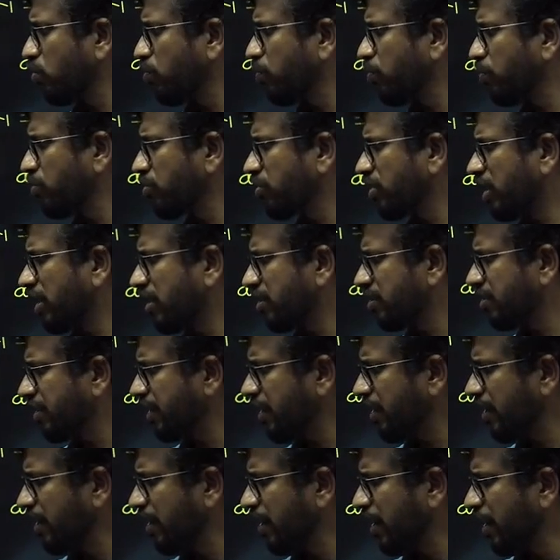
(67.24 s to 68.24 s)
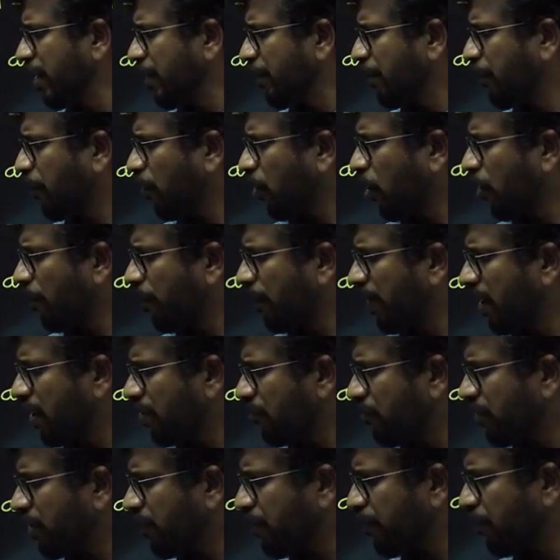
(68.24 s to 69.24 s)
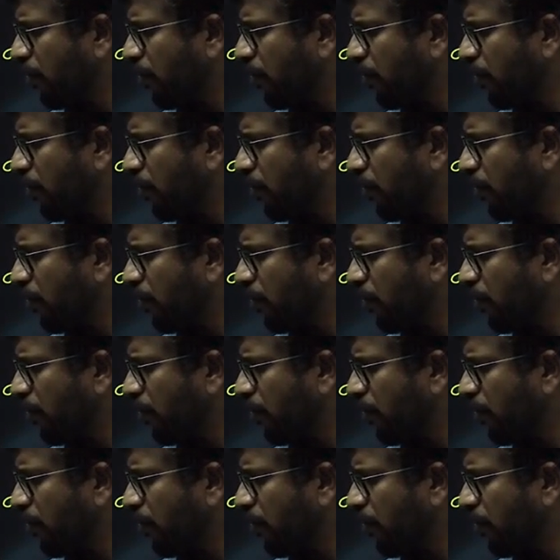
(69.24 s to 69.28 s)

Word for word: two, push R three, pop R one,